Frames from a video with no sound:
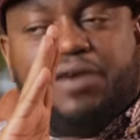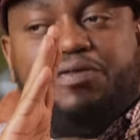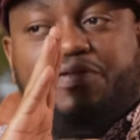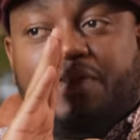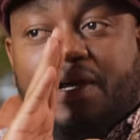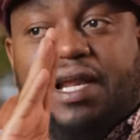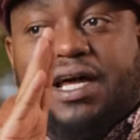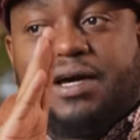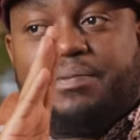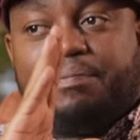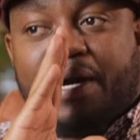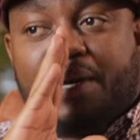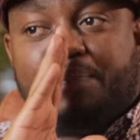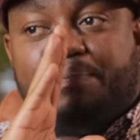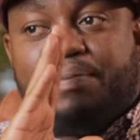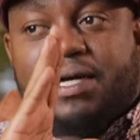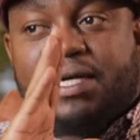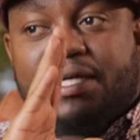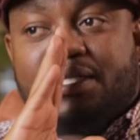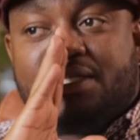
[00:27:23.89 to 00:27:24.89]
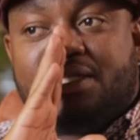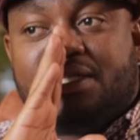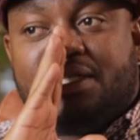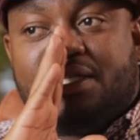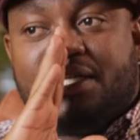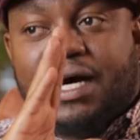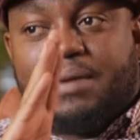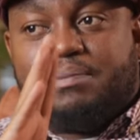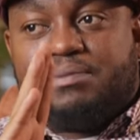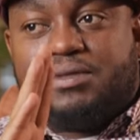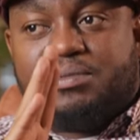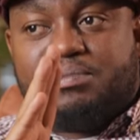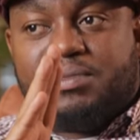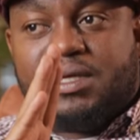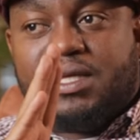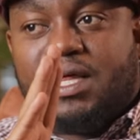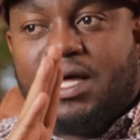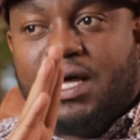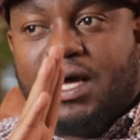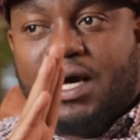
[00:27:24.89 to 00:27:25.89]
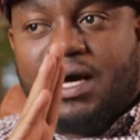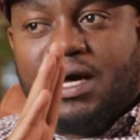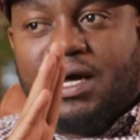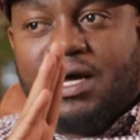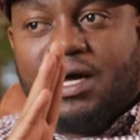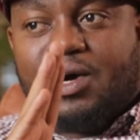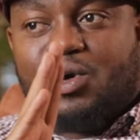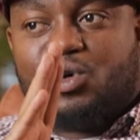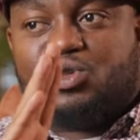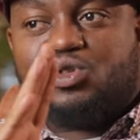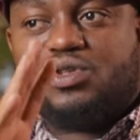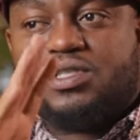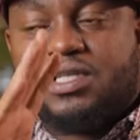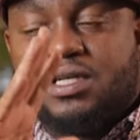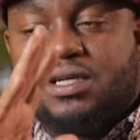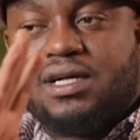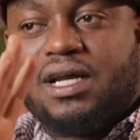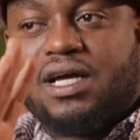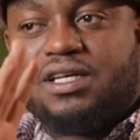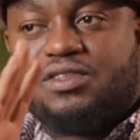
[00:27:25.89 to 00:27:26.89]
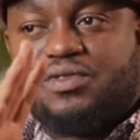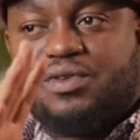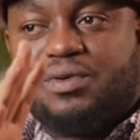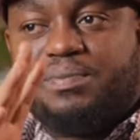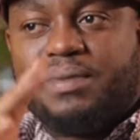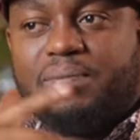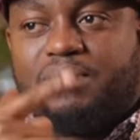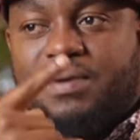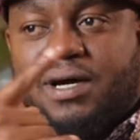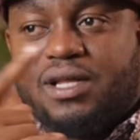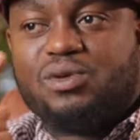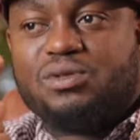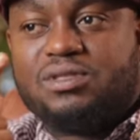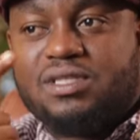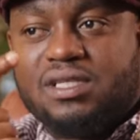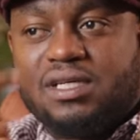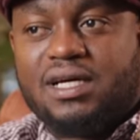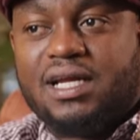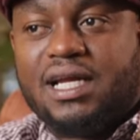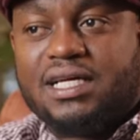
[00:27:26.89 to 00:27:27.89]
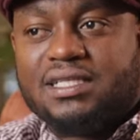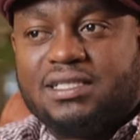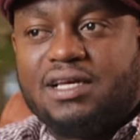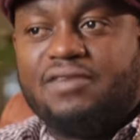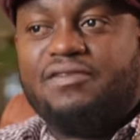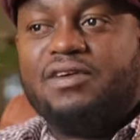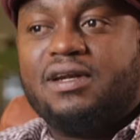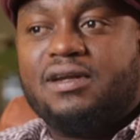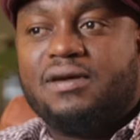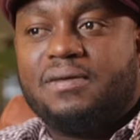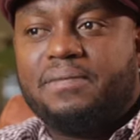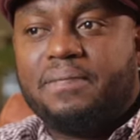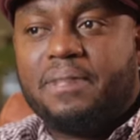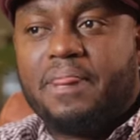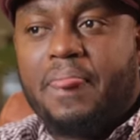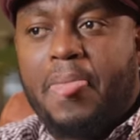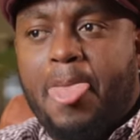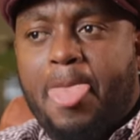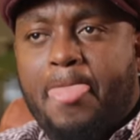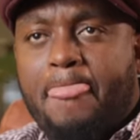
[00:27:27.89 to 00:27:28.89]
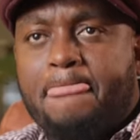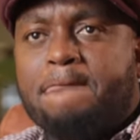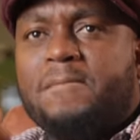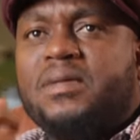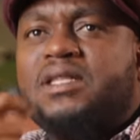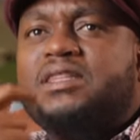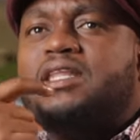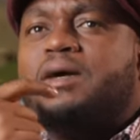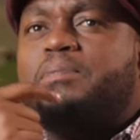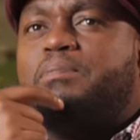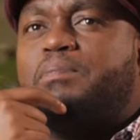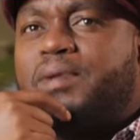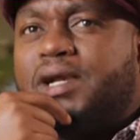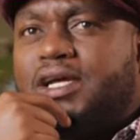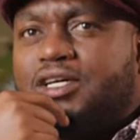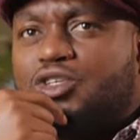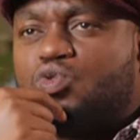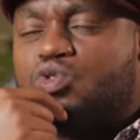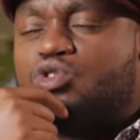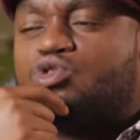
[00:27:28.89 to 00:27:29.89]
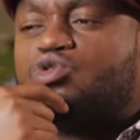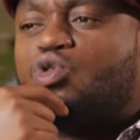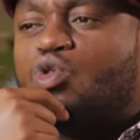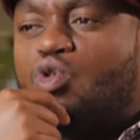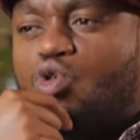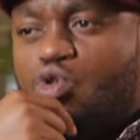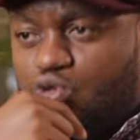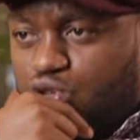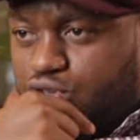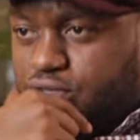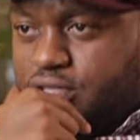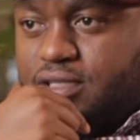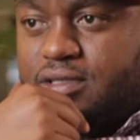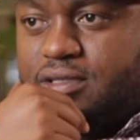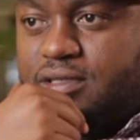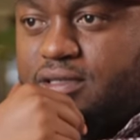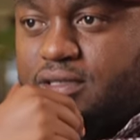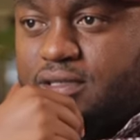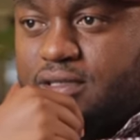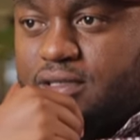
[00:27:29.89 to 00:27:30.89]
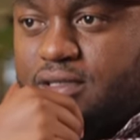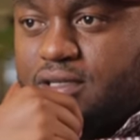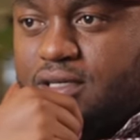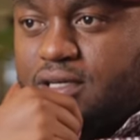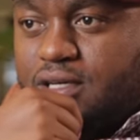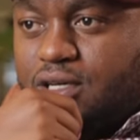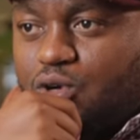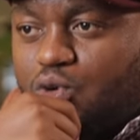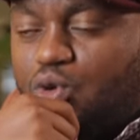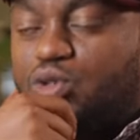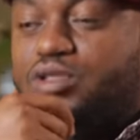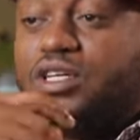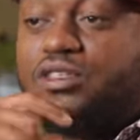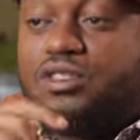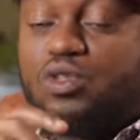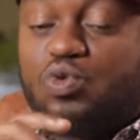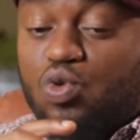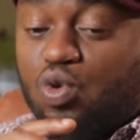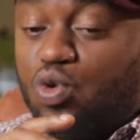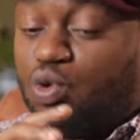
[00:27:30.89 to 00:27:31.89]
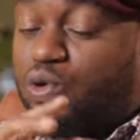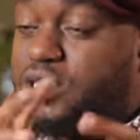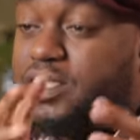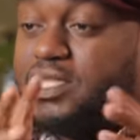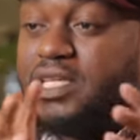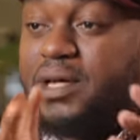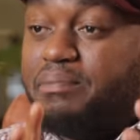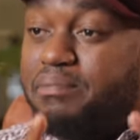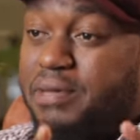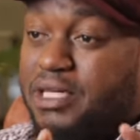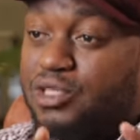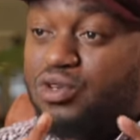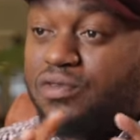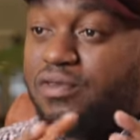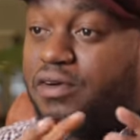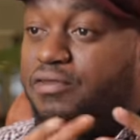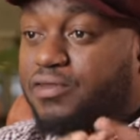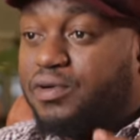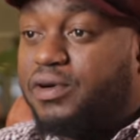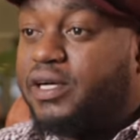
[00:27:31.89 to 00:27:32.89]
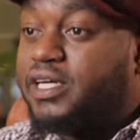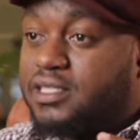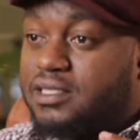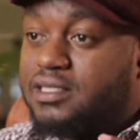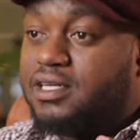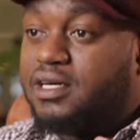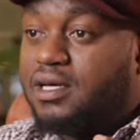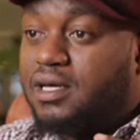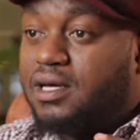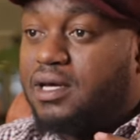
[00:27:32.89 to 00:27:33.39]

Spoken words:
I felt like my parents dumped me there. Because I was in class four, my brother was in class seven. The place was cold. Because the school was in the midst of a forest.